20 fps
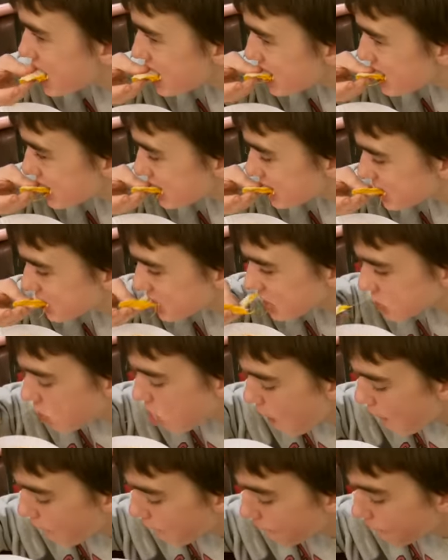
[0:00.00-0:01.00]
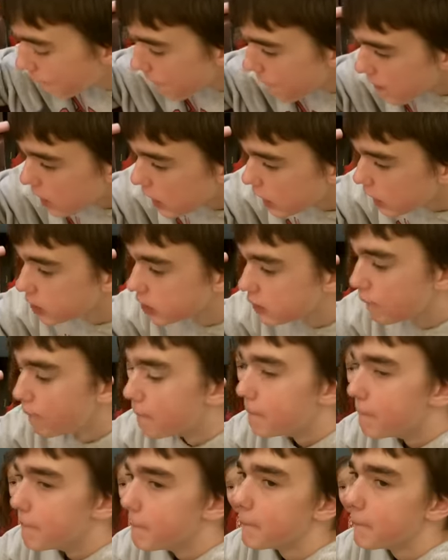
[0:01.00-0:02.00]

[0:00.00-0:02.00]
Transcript: kids do quesadillas, sometimes do burritos.